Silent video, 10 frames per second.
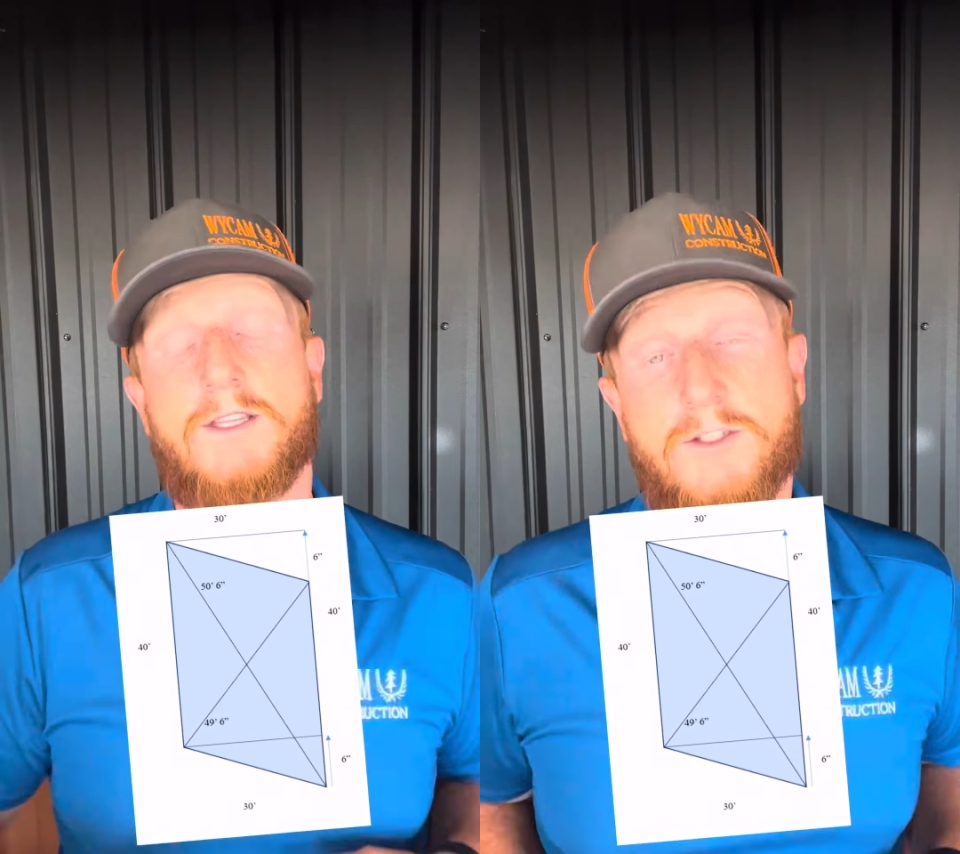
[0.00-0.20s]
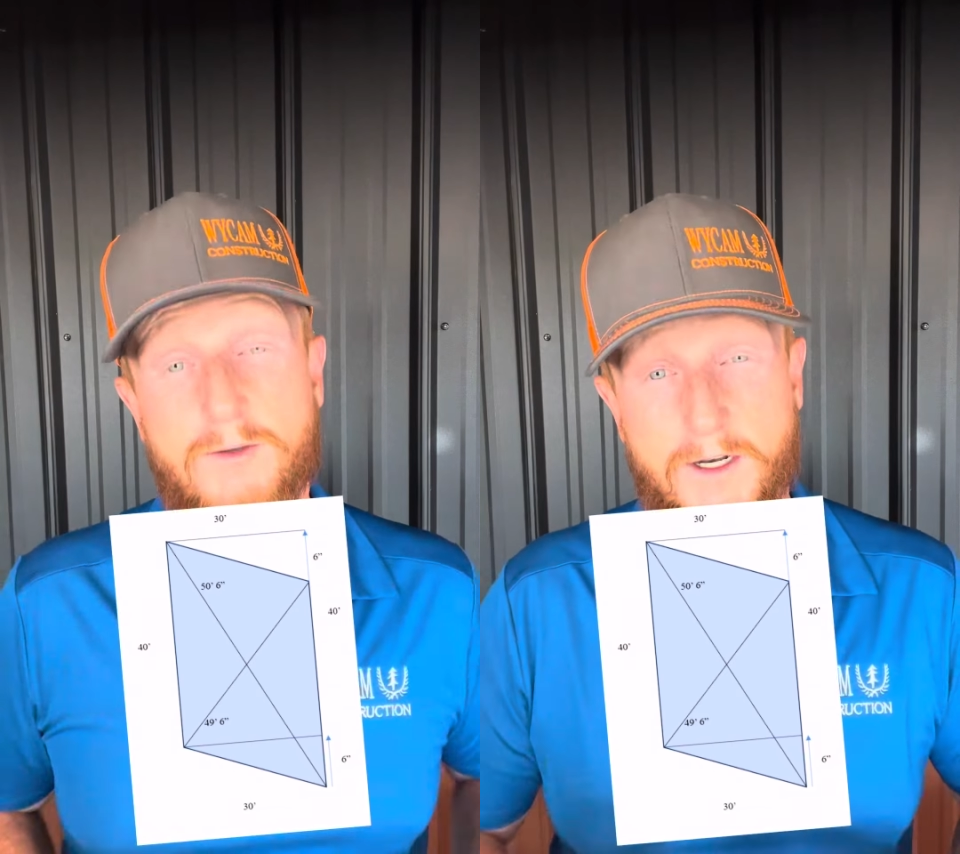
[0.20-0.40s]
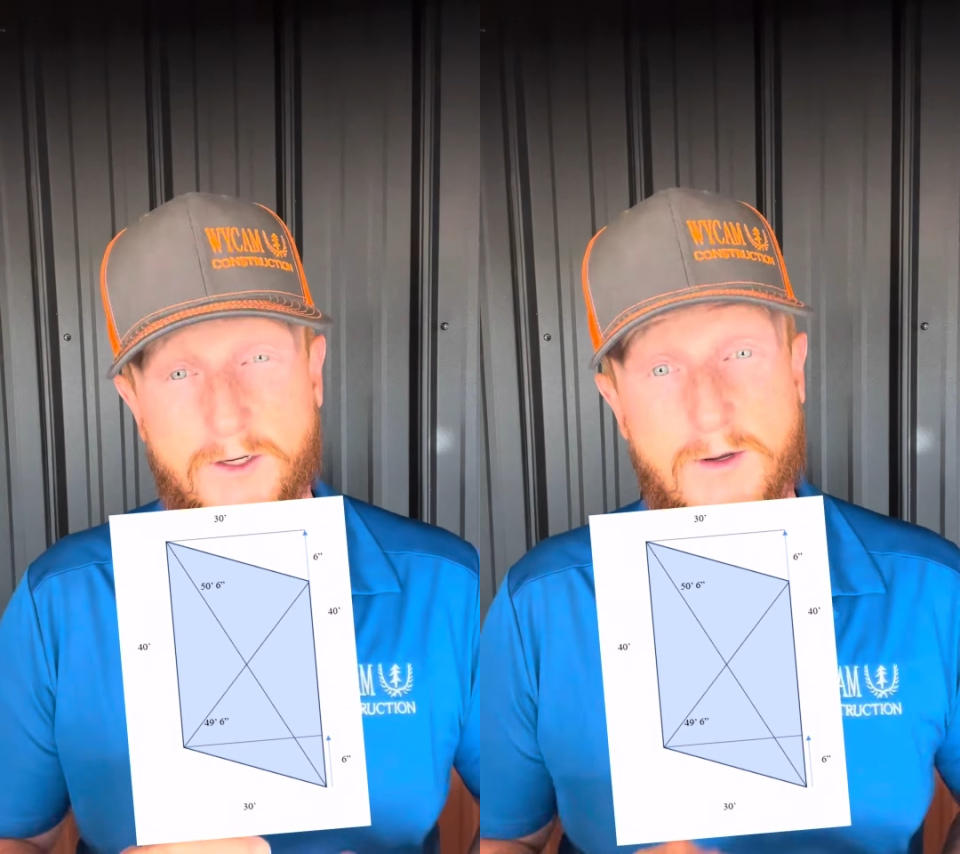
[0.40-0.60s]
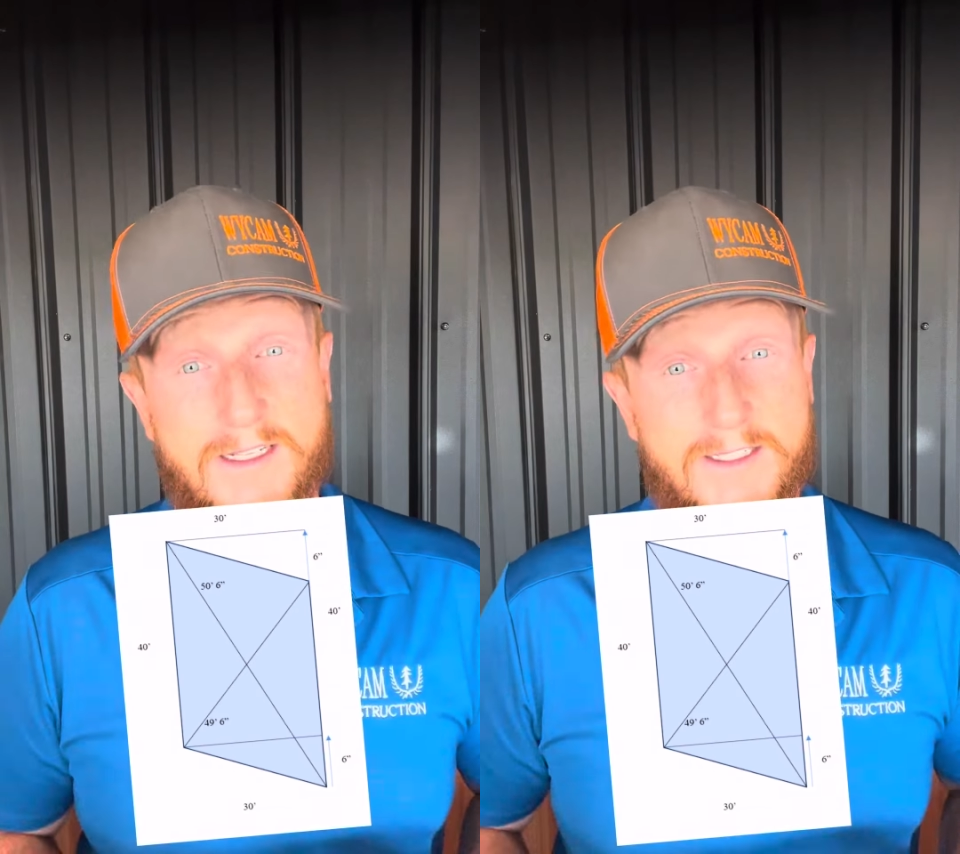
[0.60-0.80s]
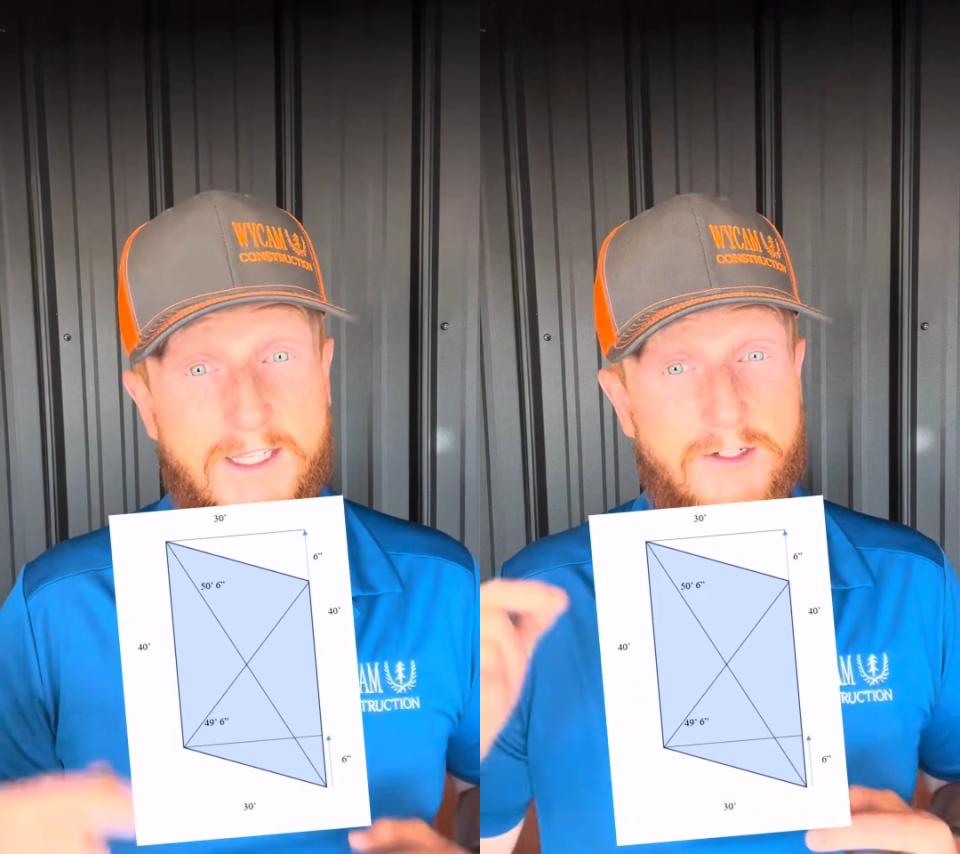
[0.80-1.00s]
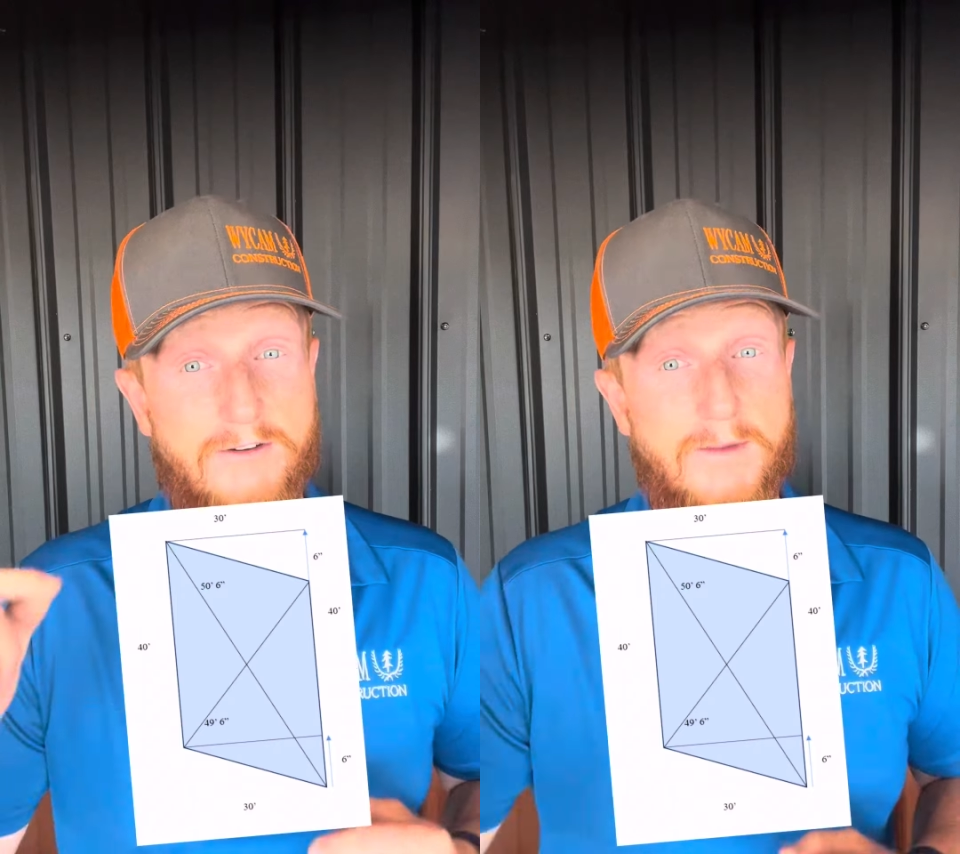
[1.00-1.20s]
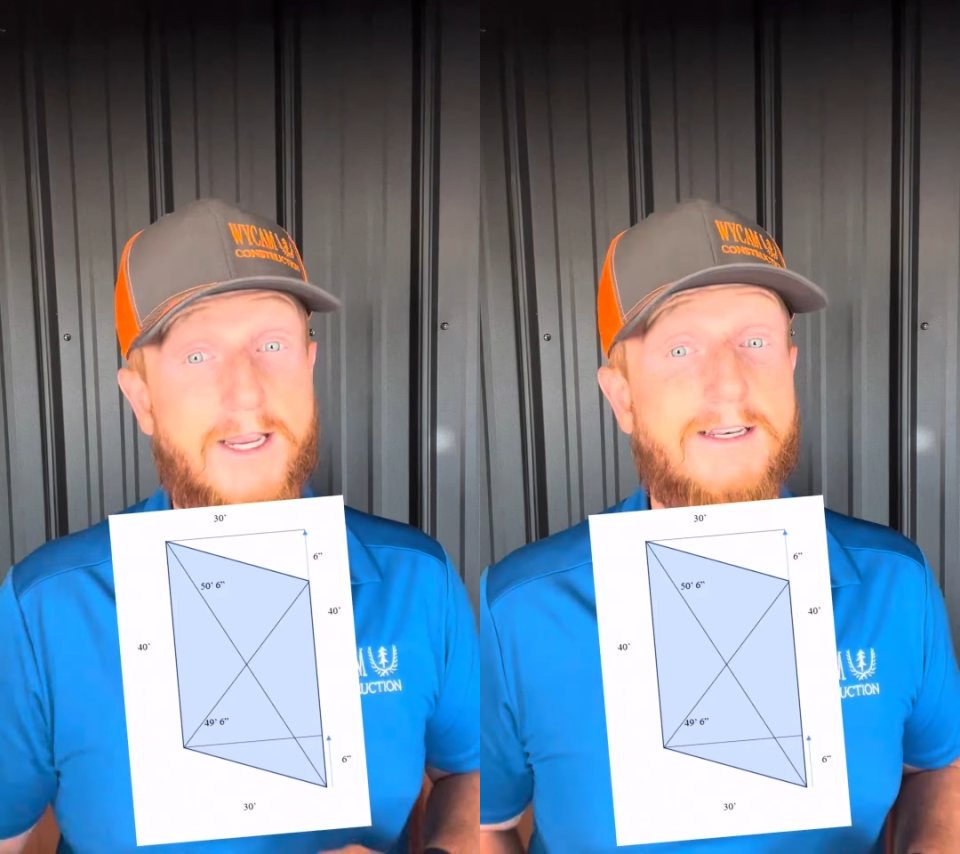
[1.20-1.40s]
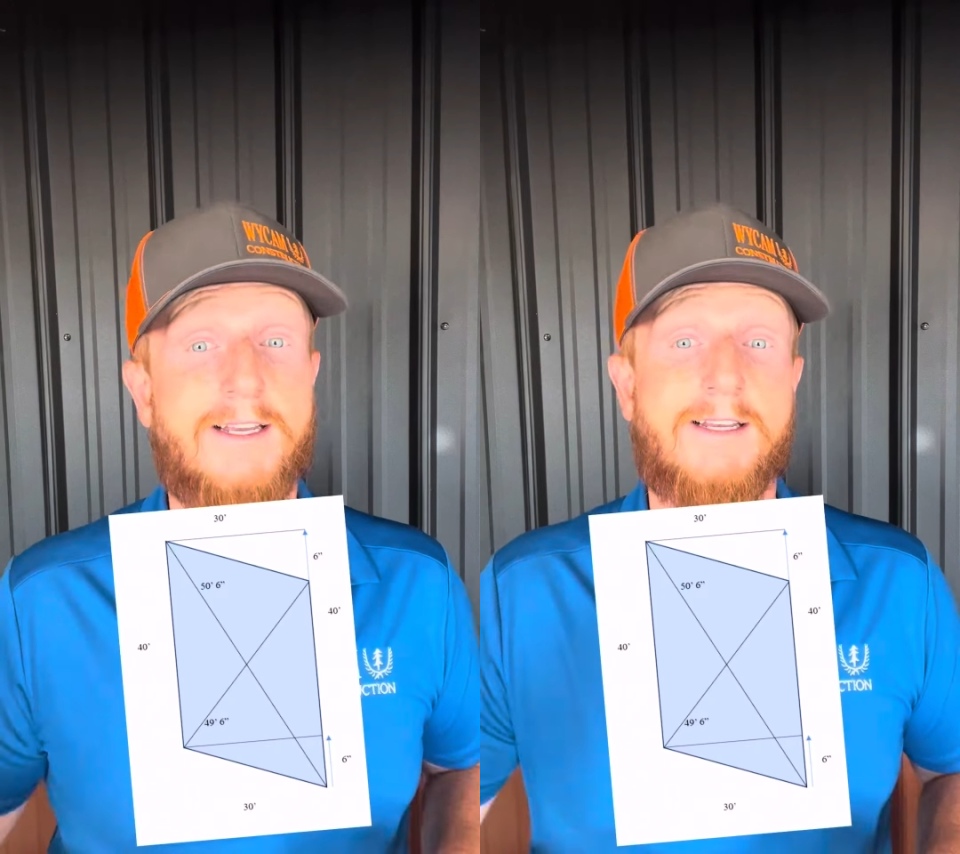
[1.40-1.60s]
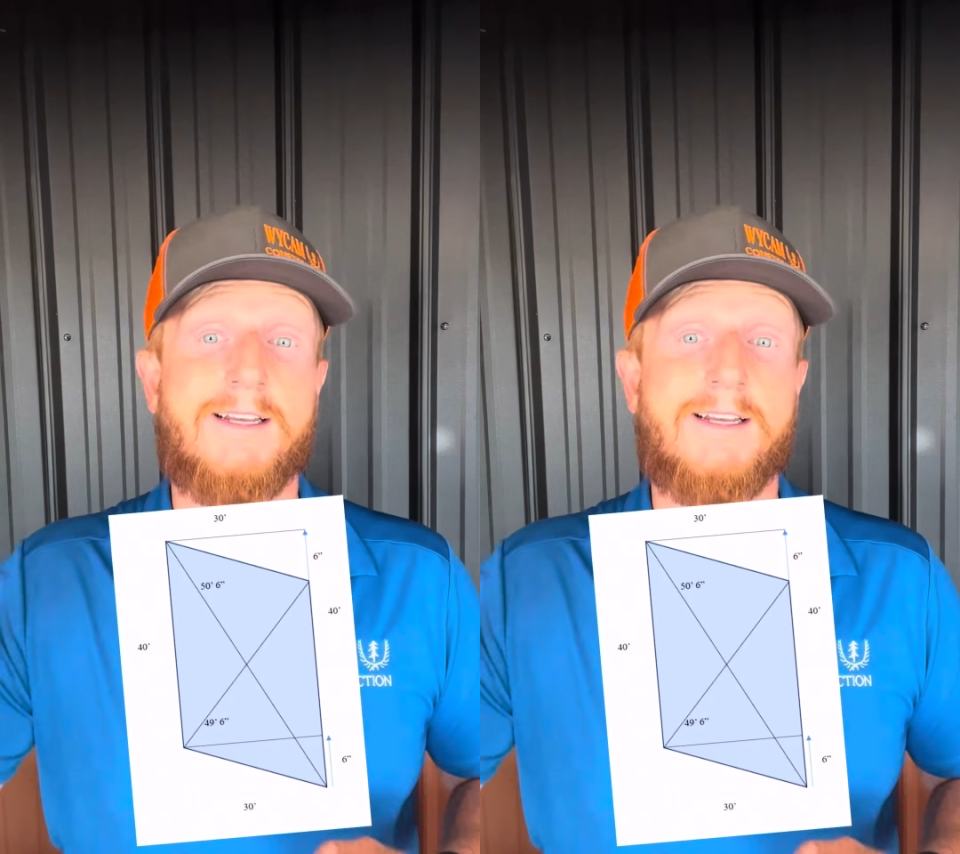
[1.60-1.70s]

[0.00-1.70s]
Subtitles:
the two measurements that you've made,